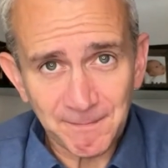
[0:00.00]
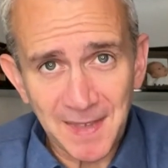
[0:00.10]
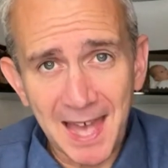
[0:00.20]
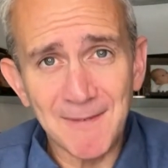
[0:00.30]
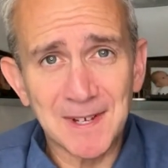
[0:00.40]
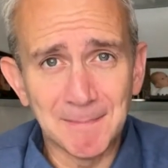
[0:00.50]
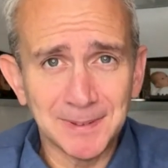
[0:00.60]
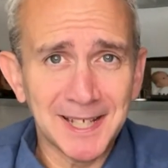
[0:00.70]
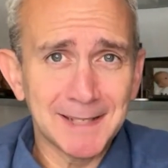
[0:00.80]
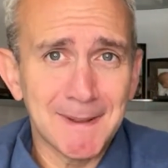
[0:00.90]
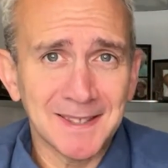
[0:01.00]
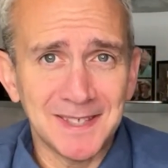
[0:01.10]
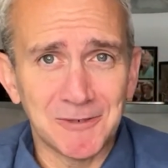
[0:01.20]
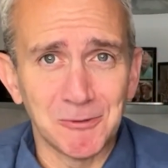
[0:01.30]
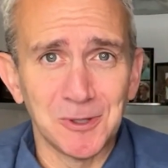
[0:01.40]
having complained about
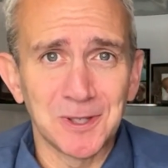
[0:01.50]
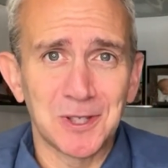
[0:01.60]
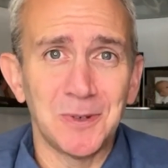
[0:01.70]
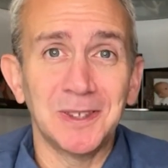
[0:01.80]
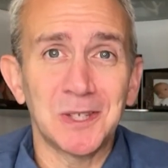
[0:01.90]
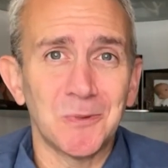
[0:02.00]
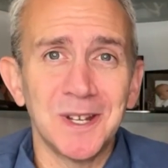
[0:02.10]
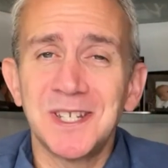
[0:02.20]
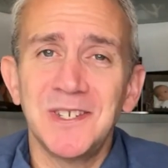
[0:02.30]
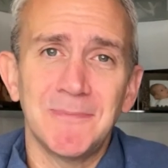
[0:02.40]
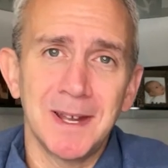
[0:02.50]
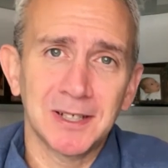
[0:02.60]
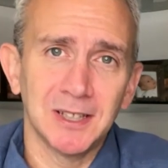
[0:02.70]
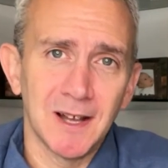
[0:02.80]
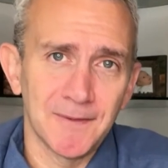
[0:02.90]
these rules to at least one chief
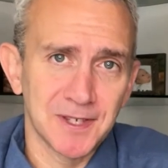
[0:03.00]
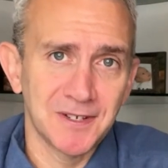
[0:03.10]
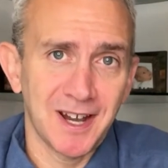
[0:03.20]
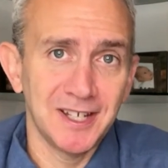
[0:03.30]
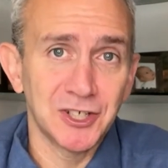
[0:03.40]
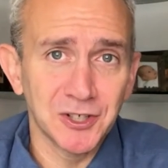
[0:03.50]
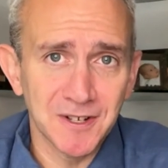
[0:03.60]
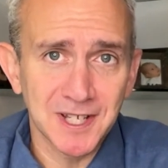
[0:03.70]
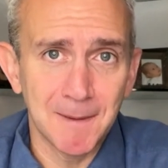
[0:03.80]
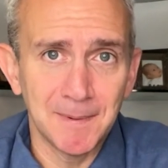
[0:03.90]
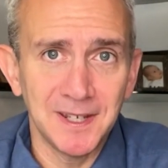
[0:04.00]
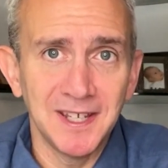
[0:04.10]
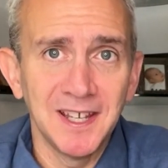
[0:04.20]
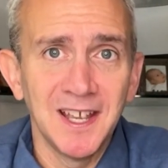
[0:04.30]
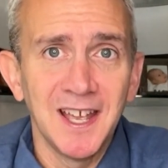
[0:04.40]
medical officer at an insurance
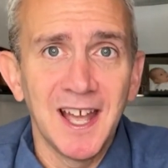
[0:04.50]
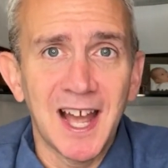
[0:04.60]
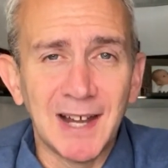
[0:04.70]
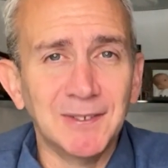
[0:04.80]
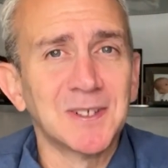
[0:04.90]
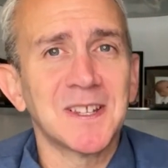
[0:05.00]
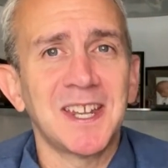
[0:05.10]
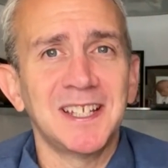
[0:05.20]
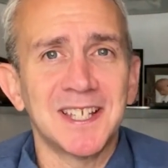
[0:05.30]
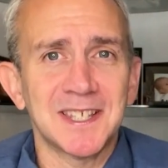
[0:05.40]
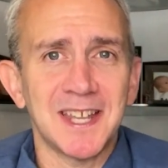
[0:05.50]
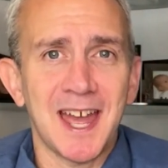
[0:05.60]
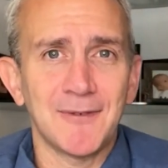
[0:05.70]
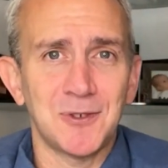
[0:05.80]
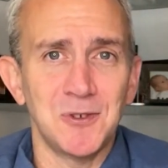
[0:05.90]
company, I've learned that it doesn't
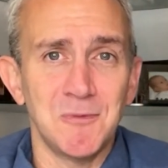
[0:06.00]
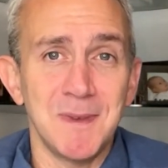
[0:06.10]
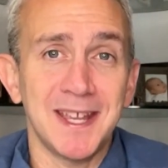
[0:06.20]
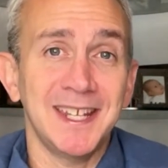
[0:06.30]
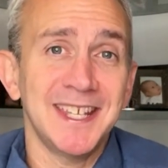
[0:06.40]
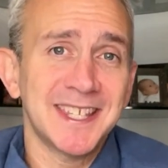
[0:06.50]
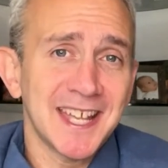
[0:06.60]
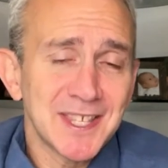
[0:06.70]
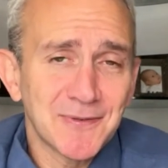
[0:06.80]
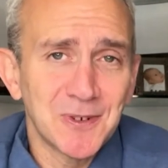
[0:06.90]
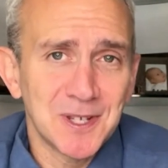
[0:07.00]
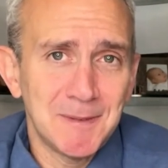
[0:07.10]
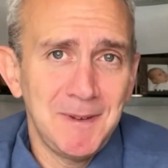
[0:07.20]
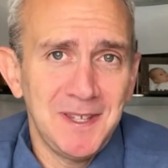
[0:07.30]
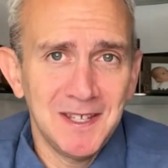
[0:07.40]
have to make any sense for it to
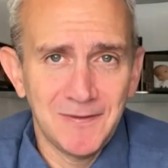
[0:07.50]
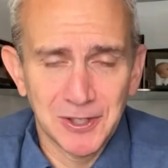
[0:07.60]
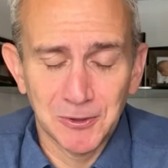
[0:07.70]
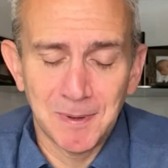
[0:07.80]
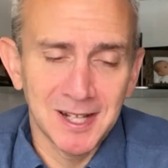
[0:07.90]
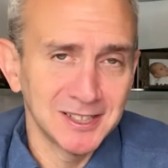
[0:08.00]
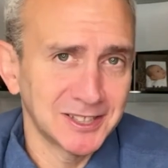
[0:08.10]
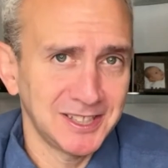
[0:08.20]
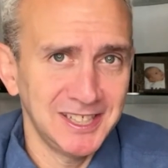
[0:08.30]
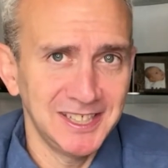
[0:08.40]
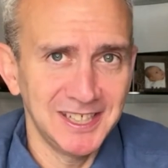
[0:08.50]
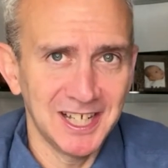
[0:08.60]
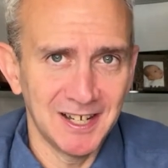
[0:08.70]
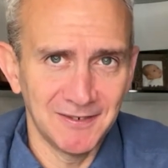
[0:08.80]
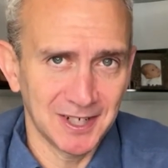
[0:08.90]
be the official policy
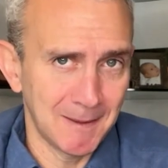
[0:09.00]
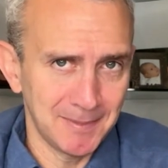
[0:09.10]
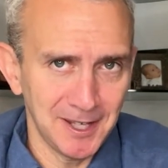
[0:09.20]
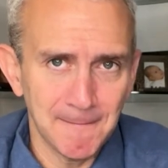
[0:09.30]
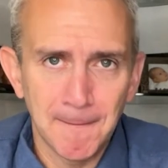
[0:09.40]
of a company.